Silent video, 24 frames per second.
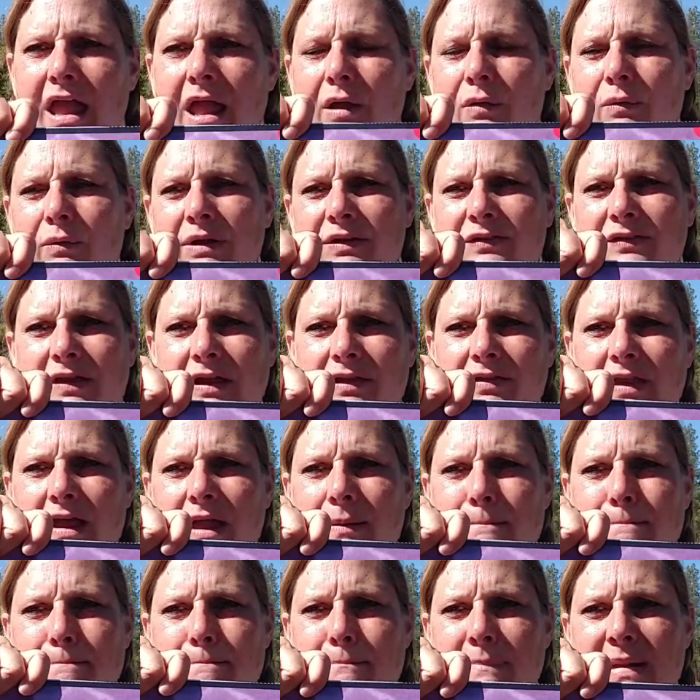And we said that
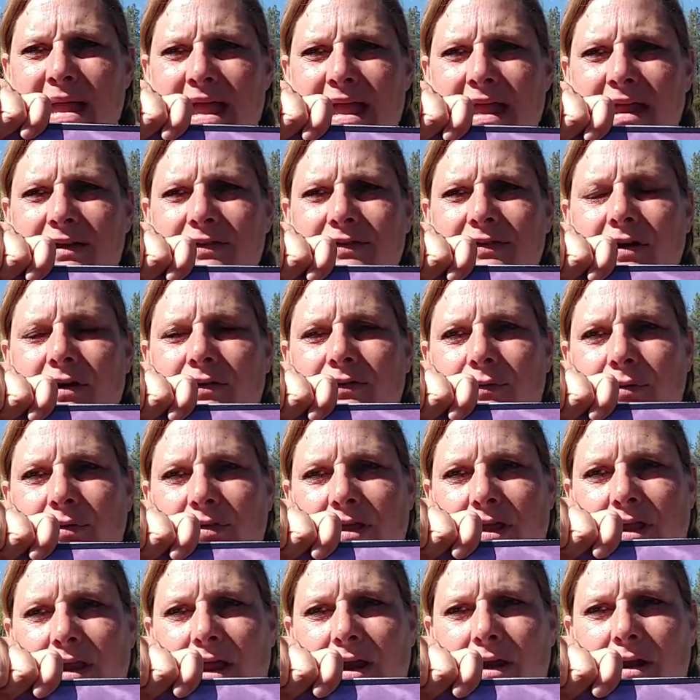May starts with
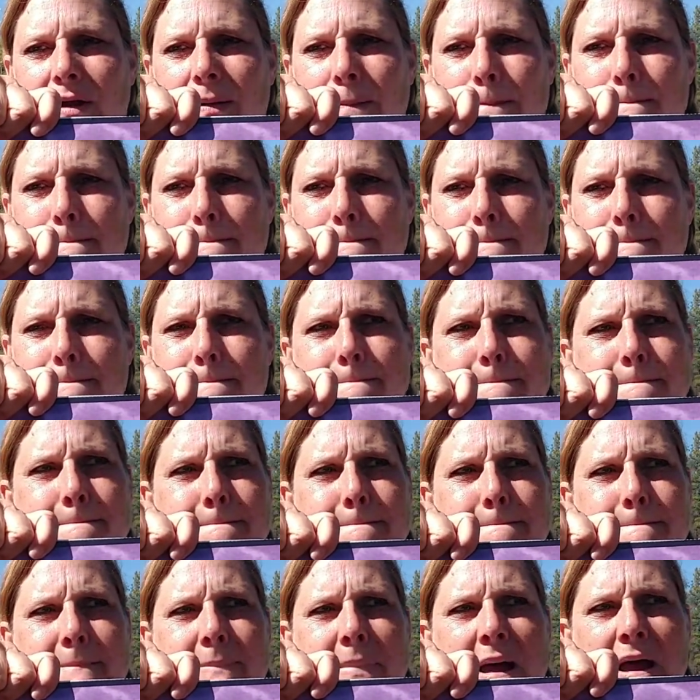the letter
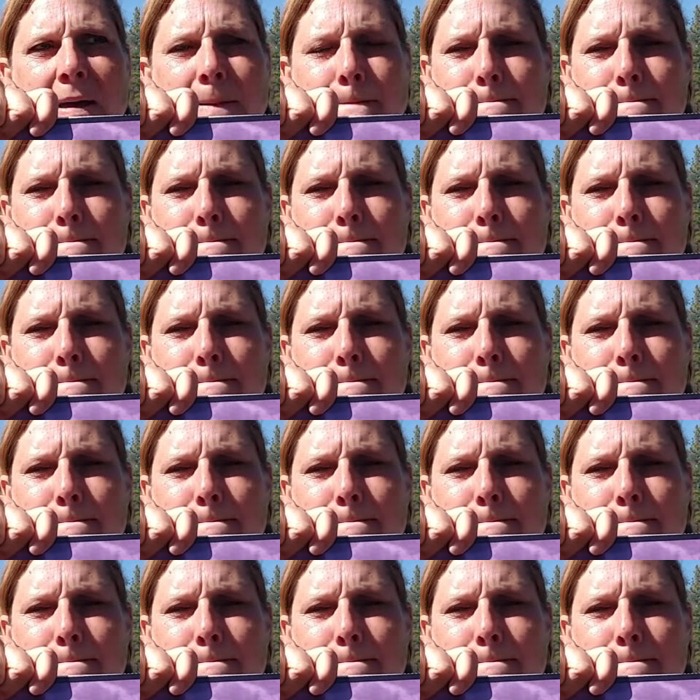May.